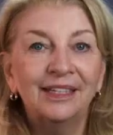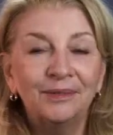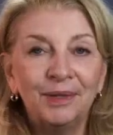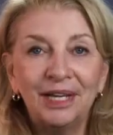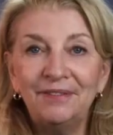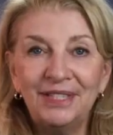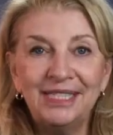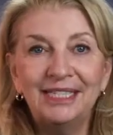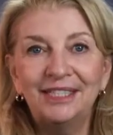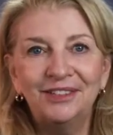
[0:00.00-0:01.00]
When I
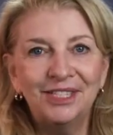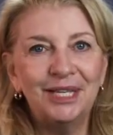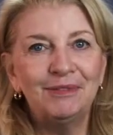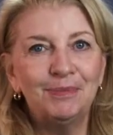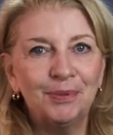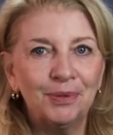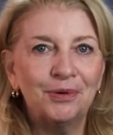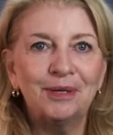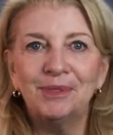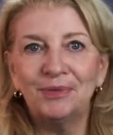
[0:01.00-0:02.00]
visit UNICEF's
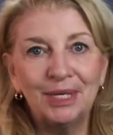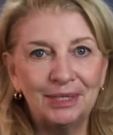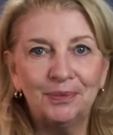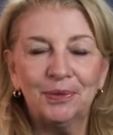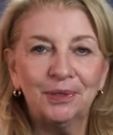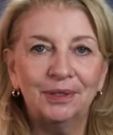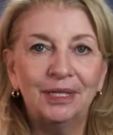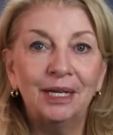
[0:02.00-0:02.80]
programs around the world,